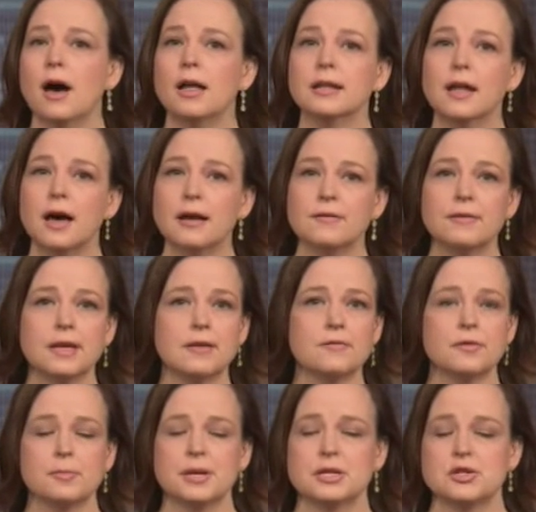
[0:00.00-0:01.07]
a lot of the
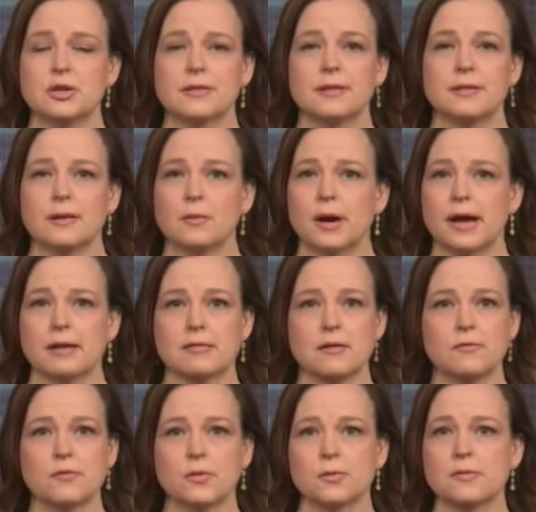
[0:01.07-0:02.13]
information that they were
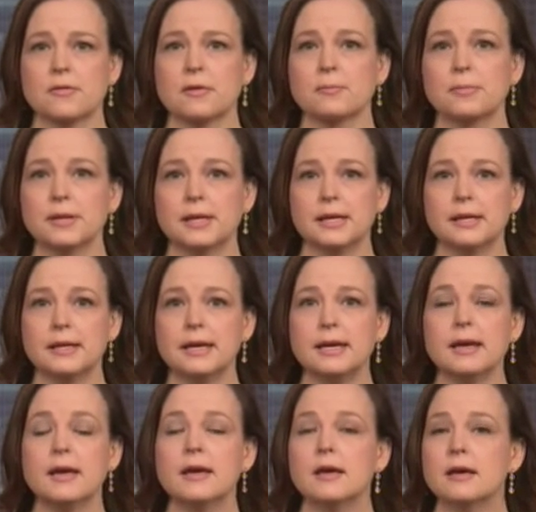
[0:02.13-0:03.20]
asking for was
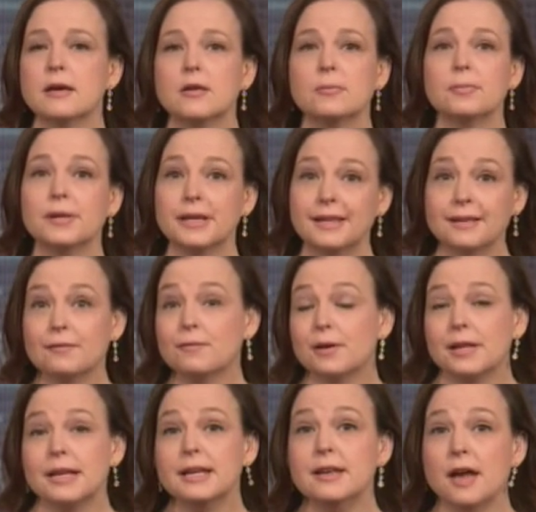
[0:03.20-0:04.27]
completely, completely,
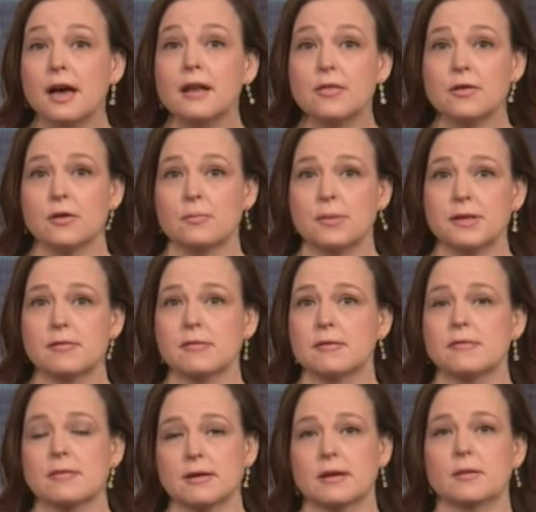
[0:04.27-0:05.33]
really none of their
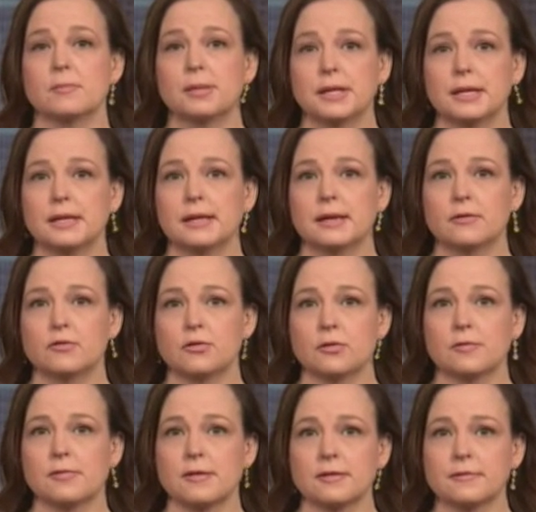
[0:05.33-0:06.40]
business and completely
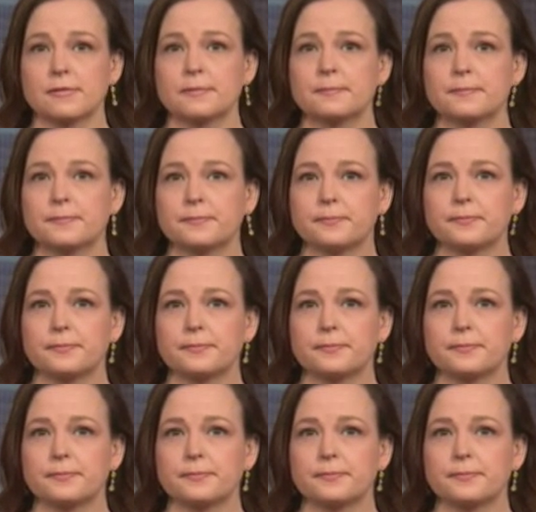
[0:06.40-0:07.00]
intrusive.